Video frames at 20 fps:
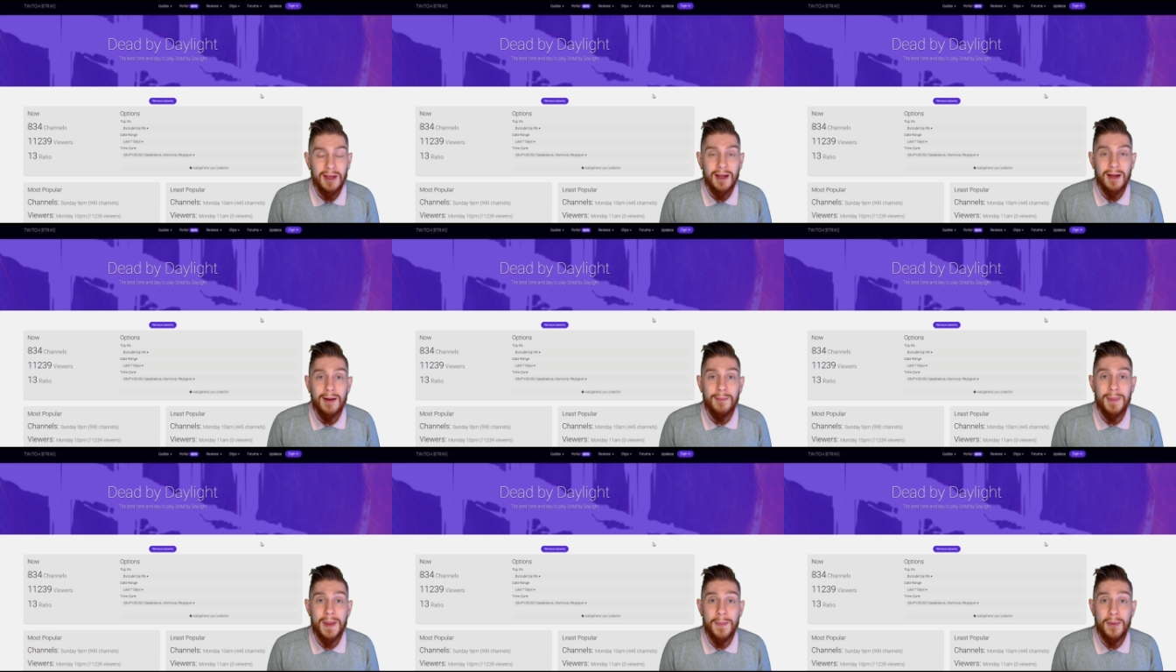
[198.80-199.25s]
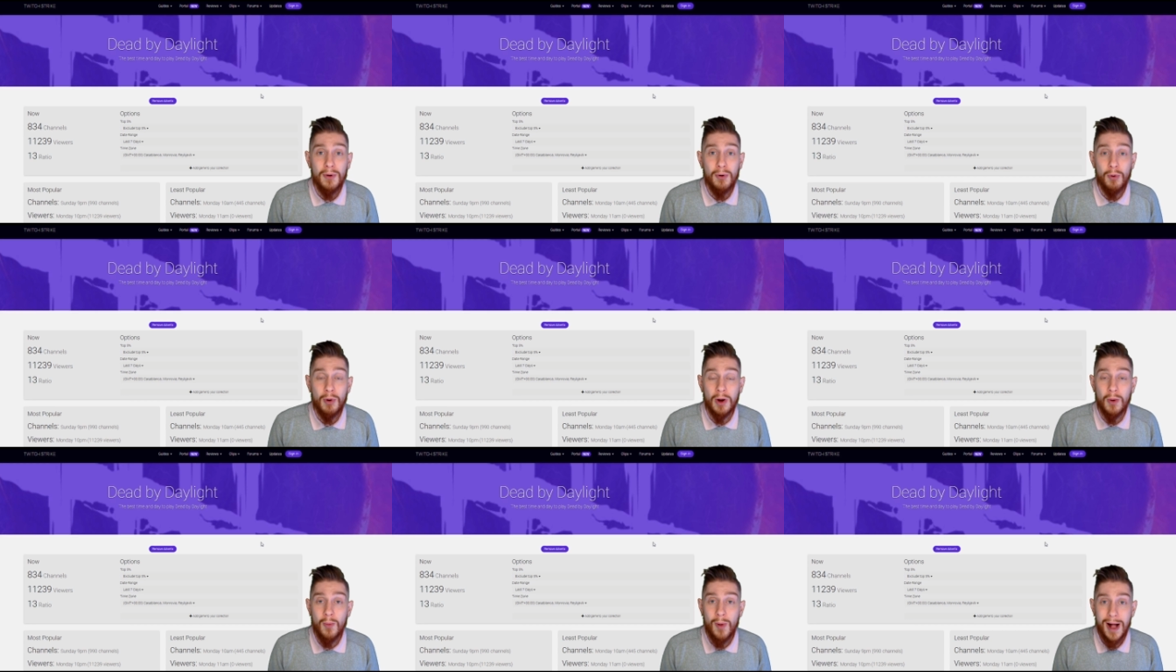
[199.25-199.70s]
people
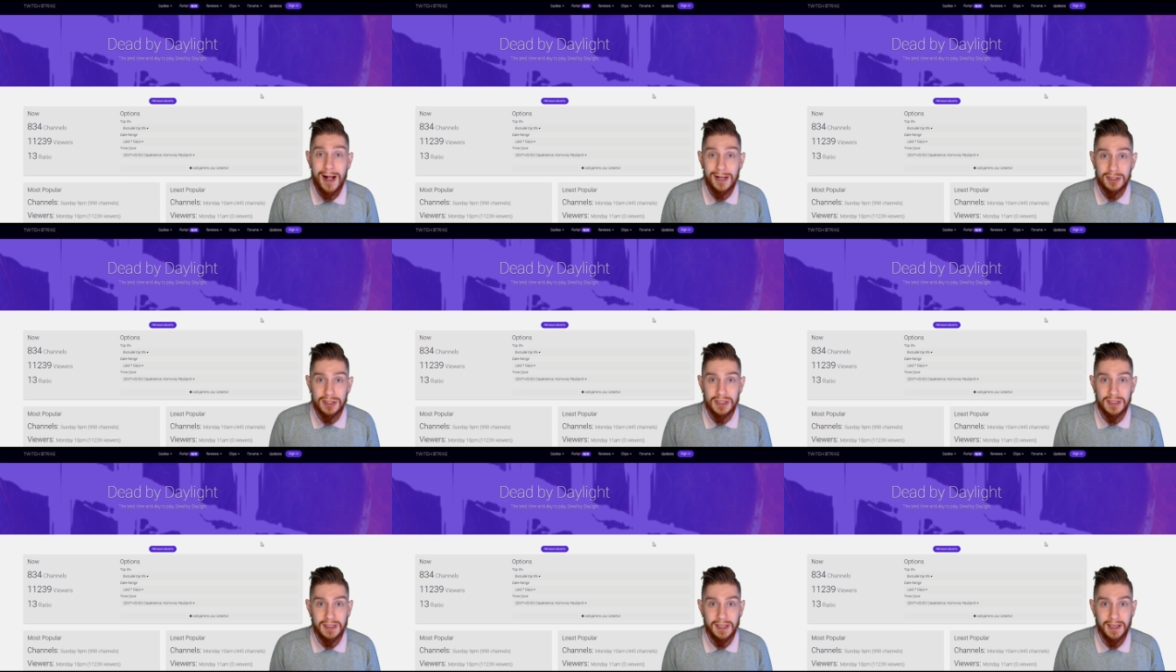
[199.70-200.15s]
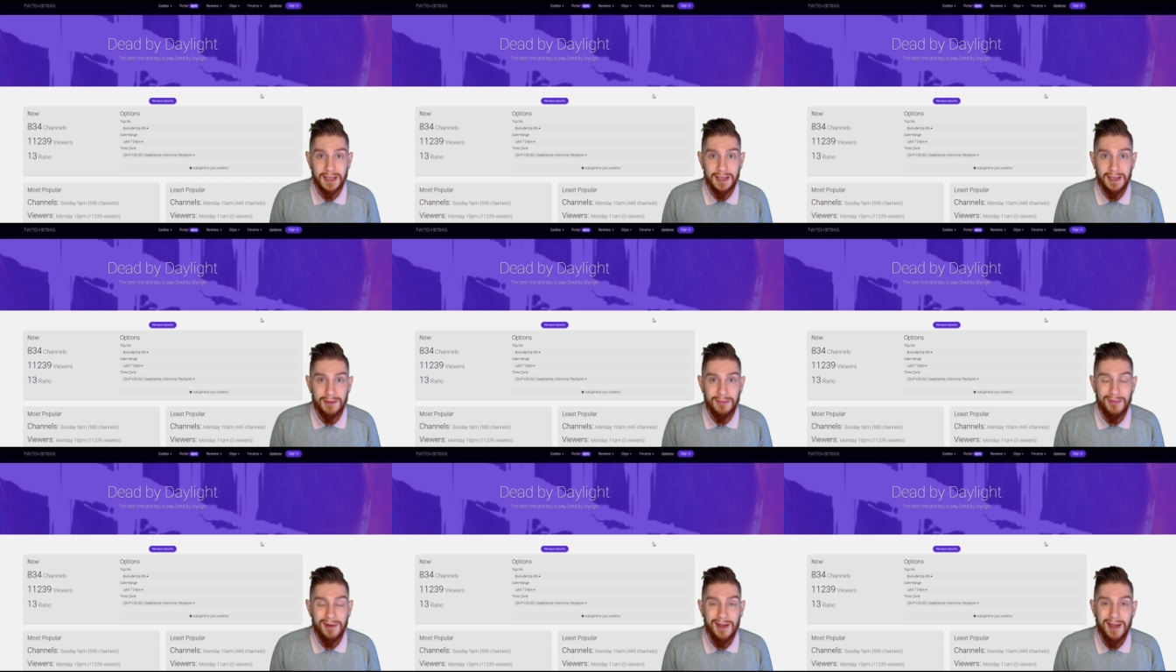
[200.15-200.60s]
who are watching the
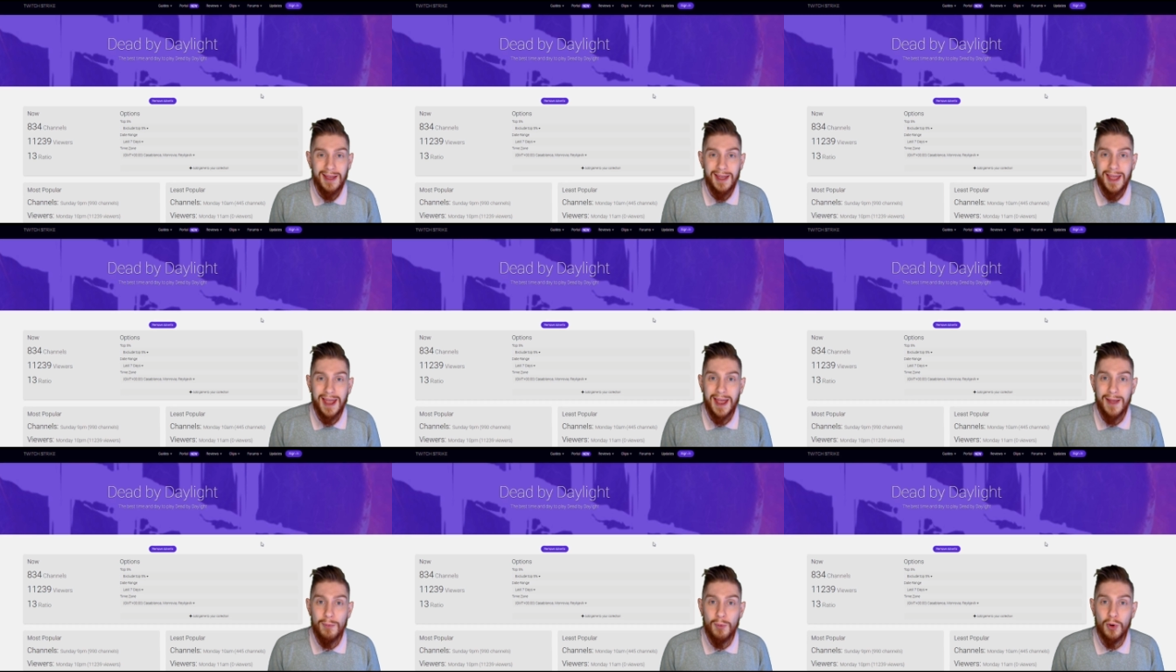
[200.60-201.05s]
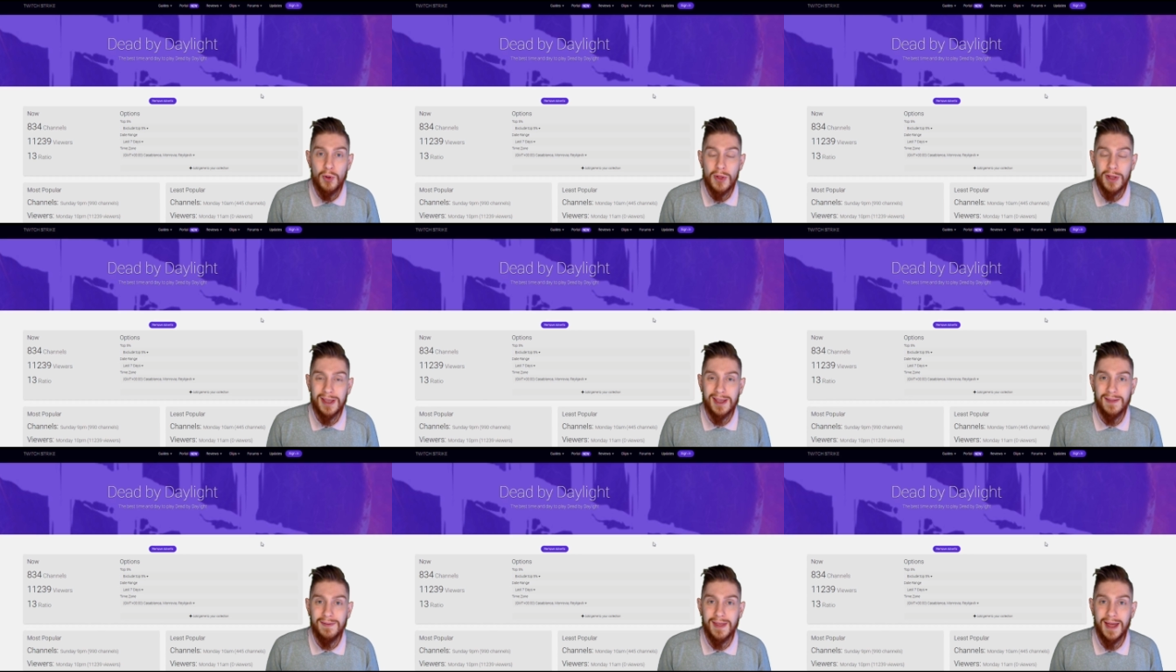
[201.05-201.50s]
game, and we're
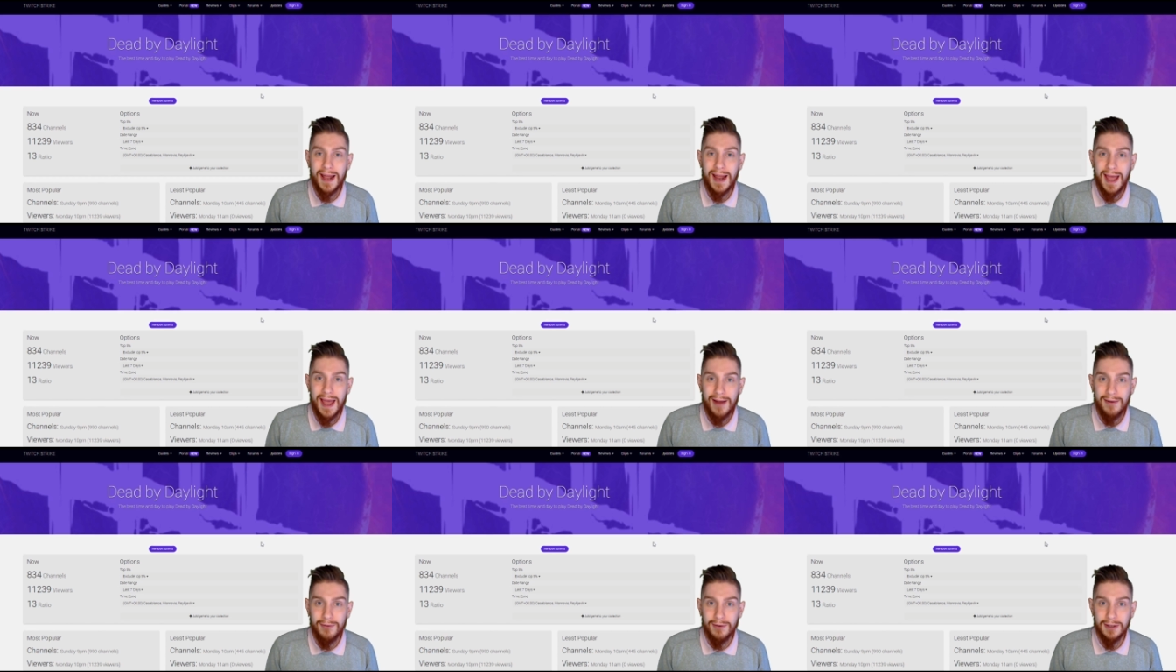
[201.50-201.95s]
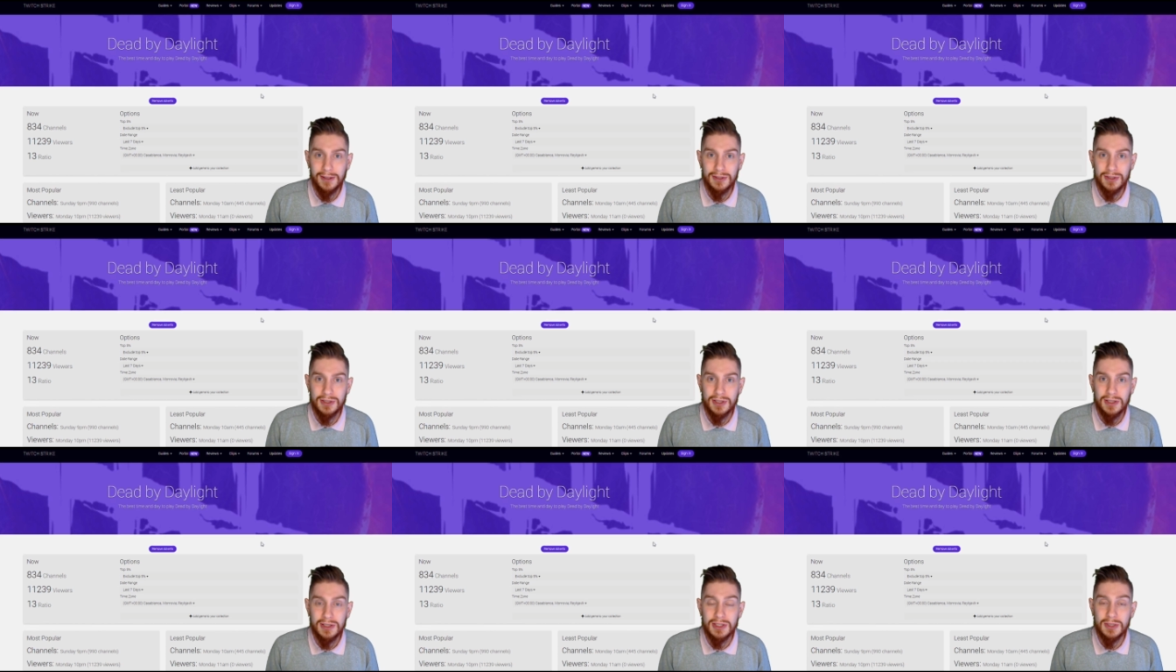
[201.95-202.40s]
looking at that
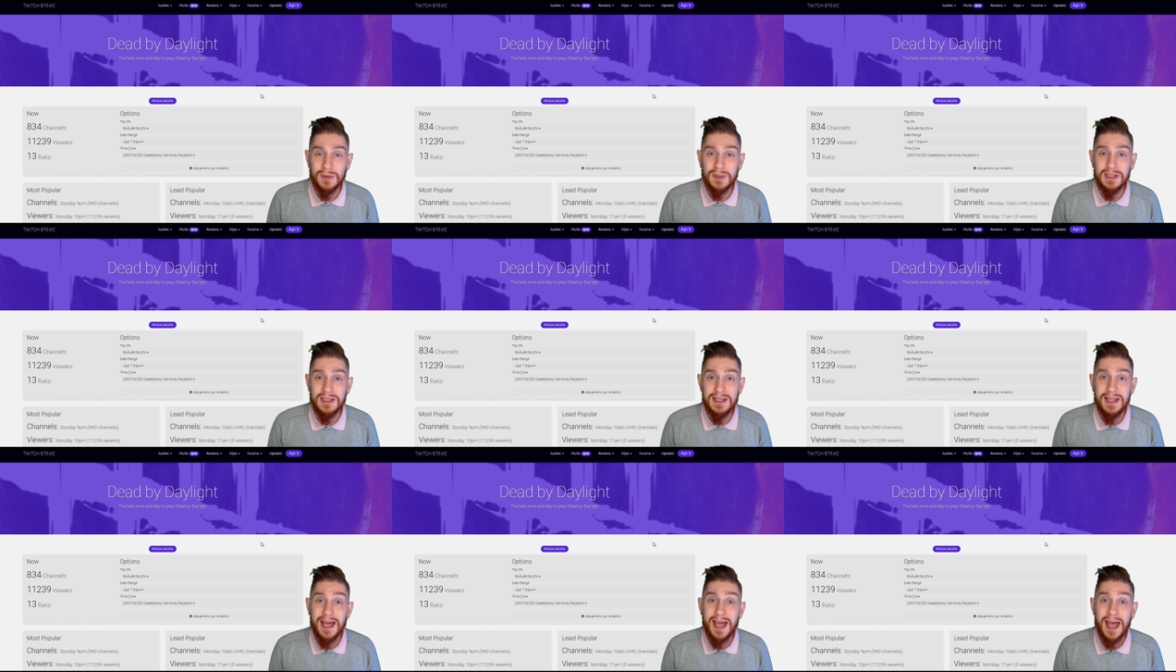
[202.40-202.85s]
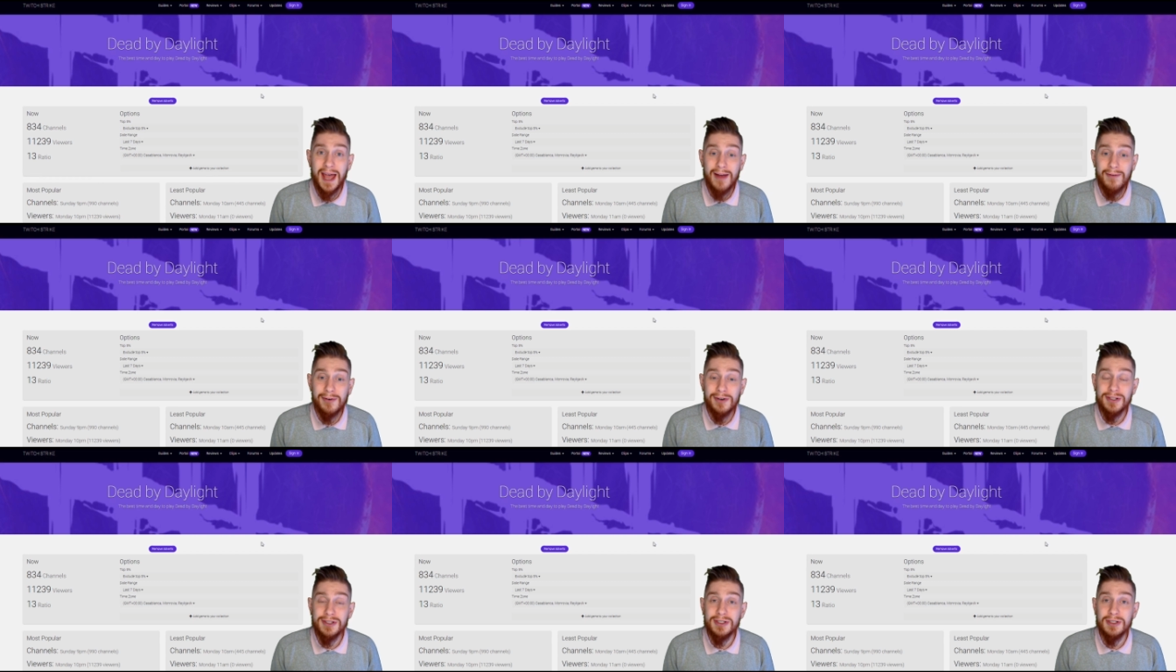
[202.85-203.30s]
average. We see that
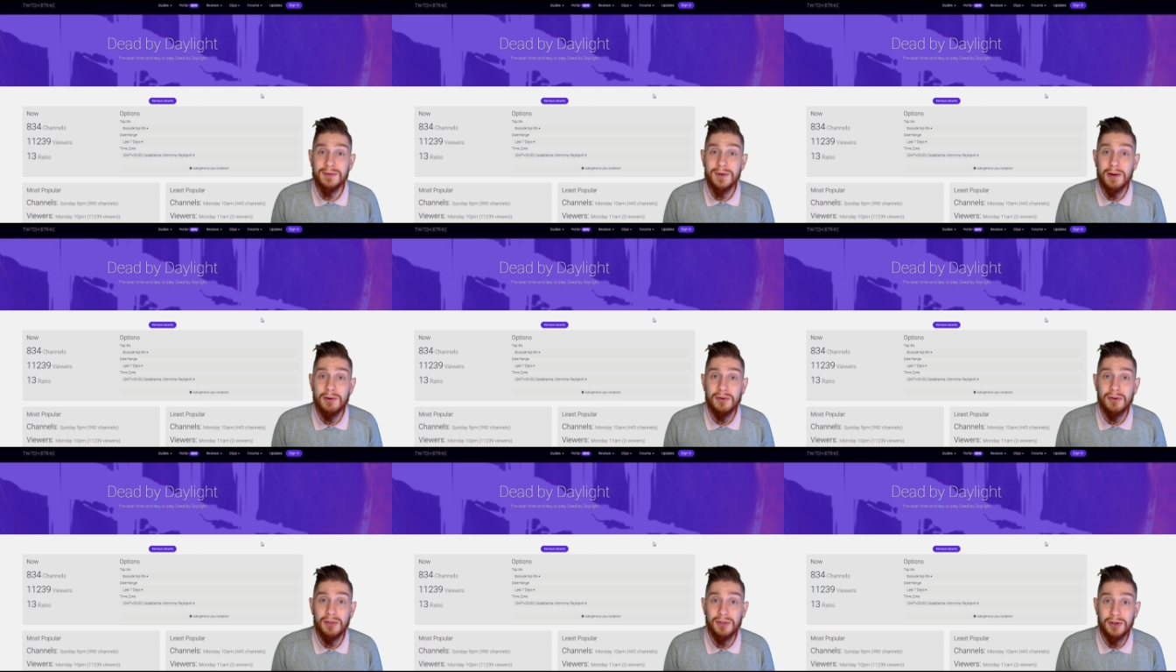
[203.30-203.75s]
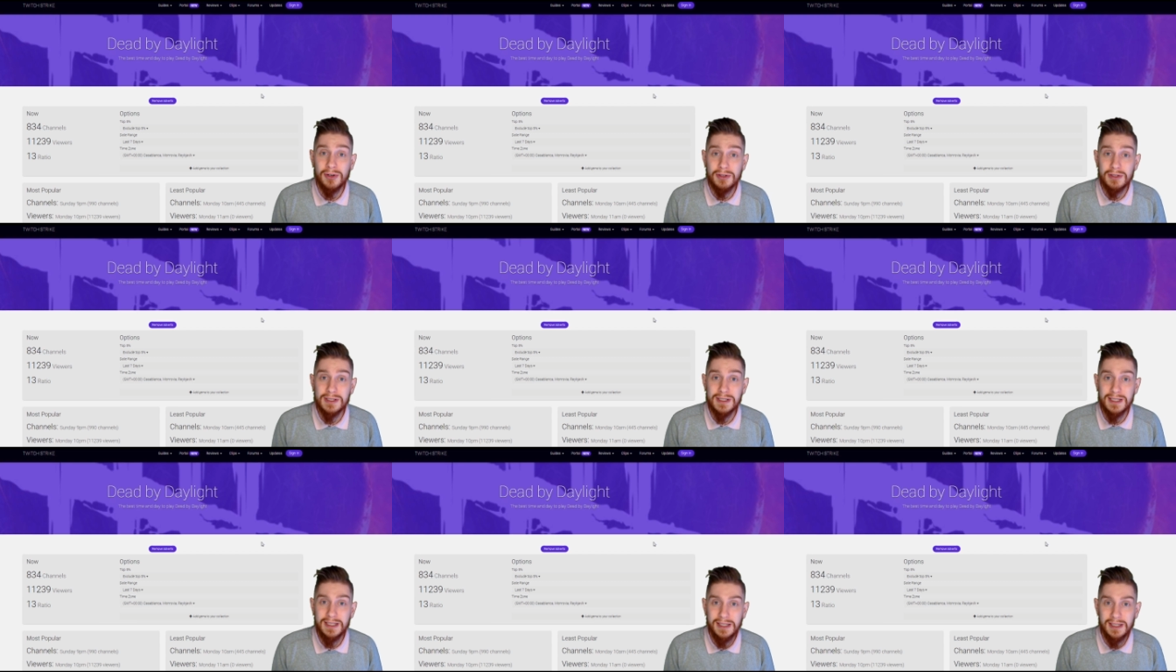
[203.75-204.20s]
average is around
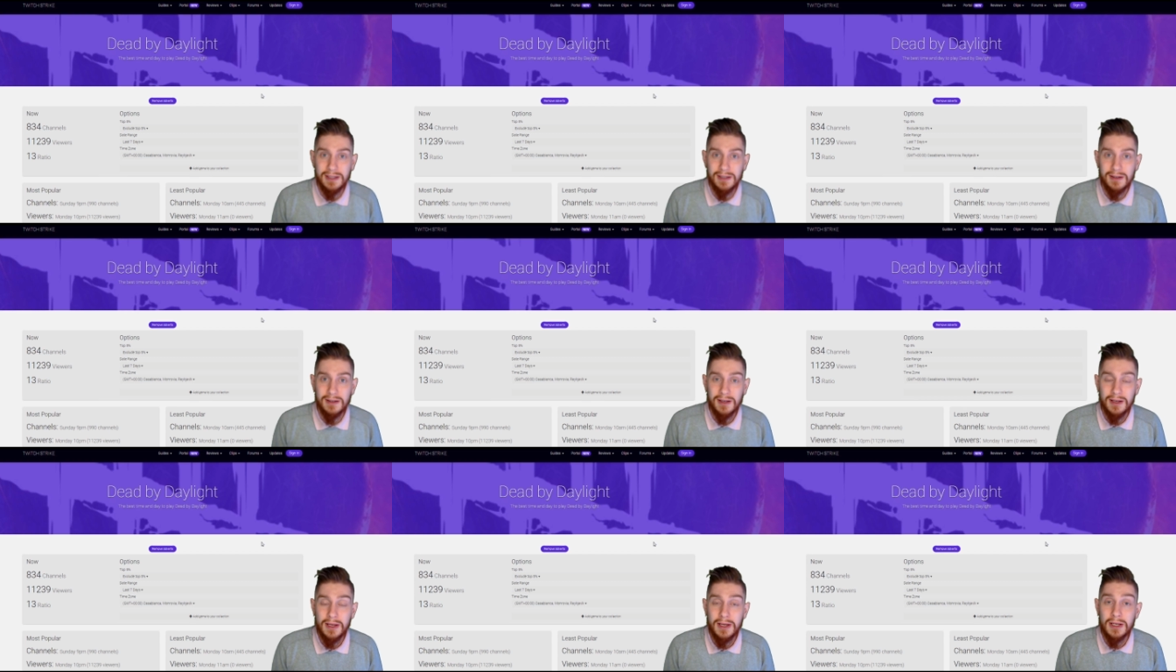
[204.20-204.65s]
13.